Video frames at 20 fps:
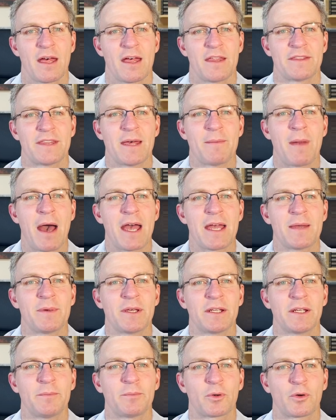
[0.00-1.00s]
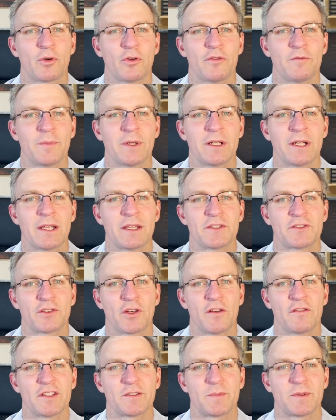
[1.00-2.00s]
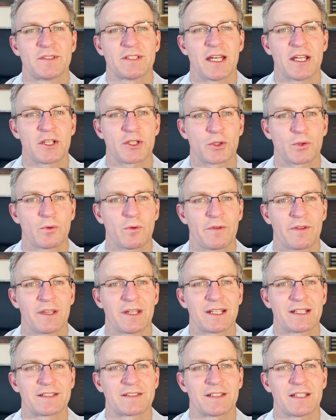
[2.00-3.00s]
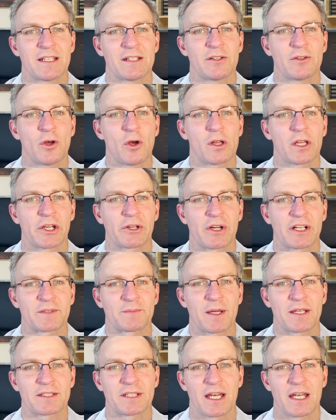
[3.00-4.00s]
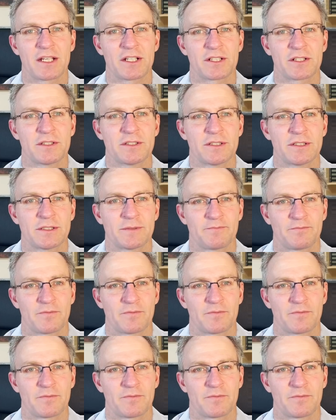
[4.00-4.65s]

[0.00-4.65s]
There may be an improvement in the service potential that exceeded earlier expectations,